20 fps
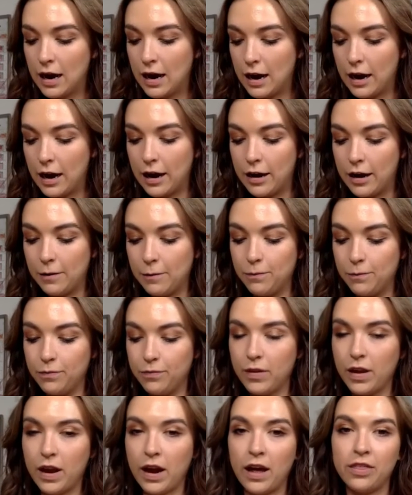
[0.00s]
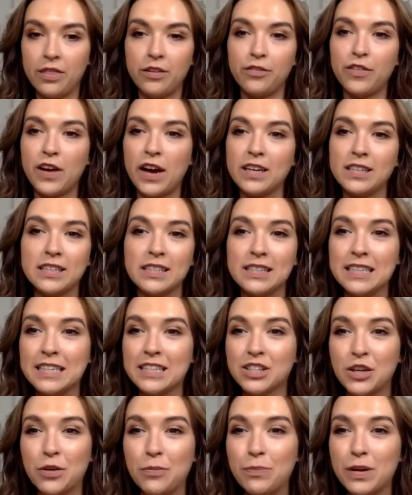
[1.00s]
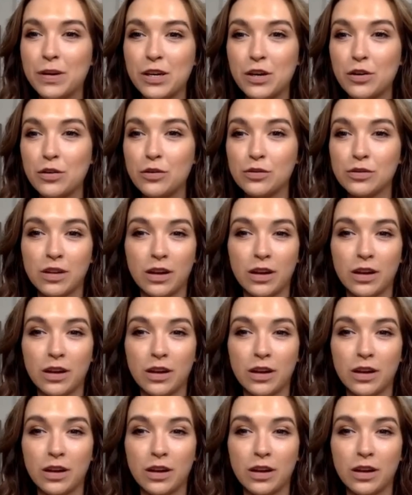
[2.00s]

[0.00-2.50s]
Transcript: And the fact is this can be used